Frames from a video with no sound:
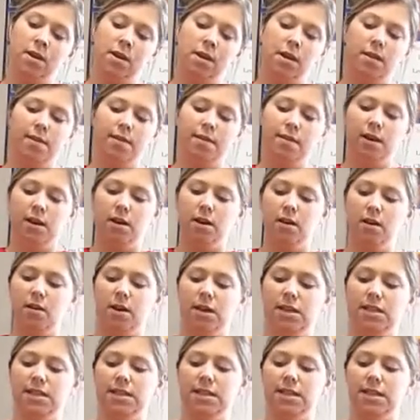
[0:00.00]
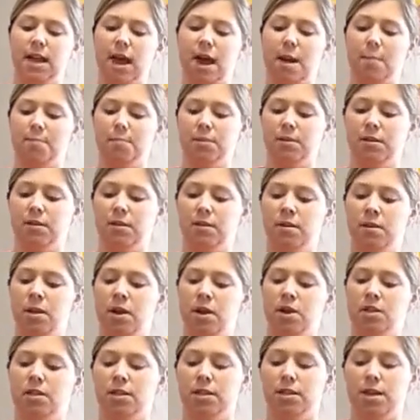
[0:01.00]
And there it stopped.
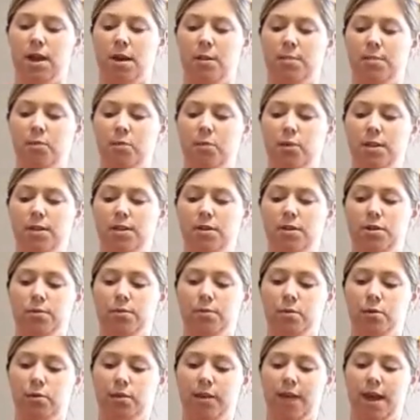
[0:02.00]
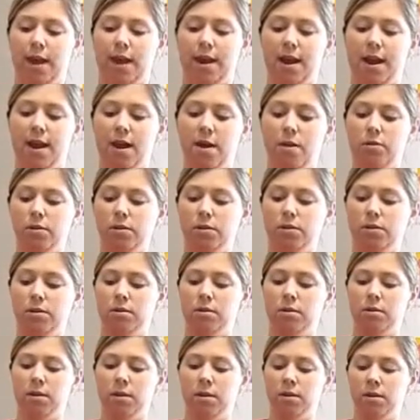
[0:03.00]
So now I'm going to pull that out.
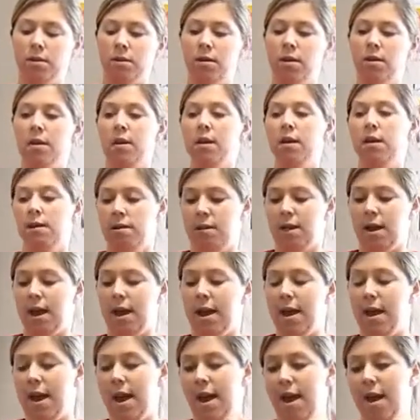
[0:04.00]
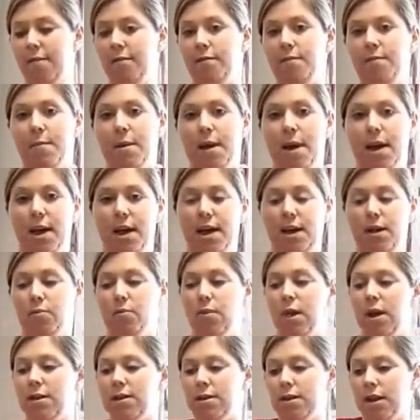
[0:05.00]
I have my
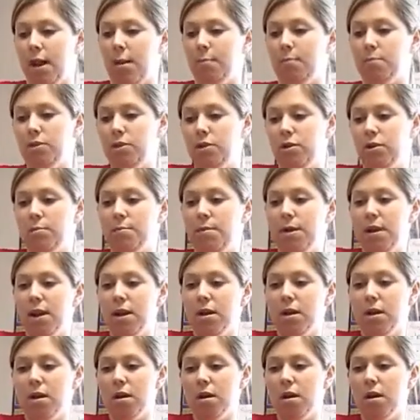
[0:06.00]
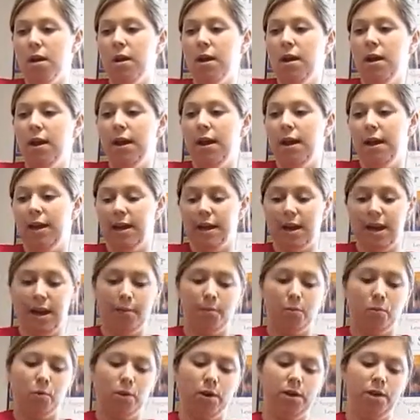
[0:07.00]
red top tube here, and
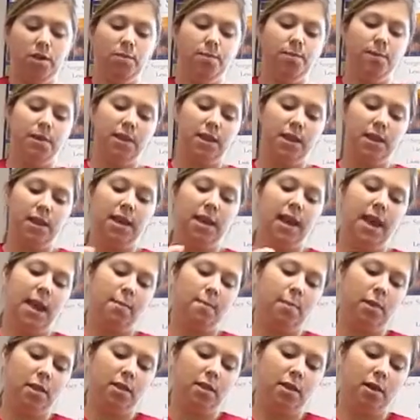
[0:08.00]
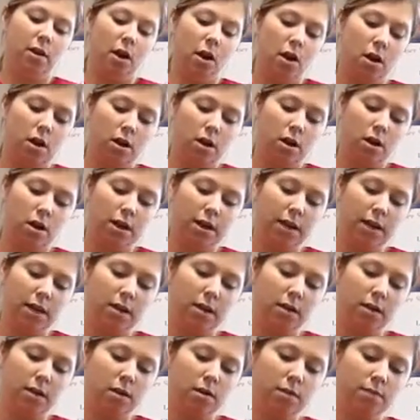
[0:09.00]
I'm going to put the name of the dog on
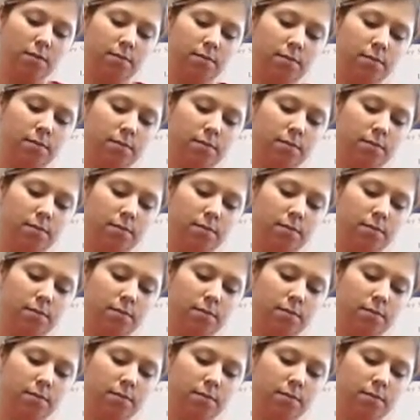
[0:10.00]
here.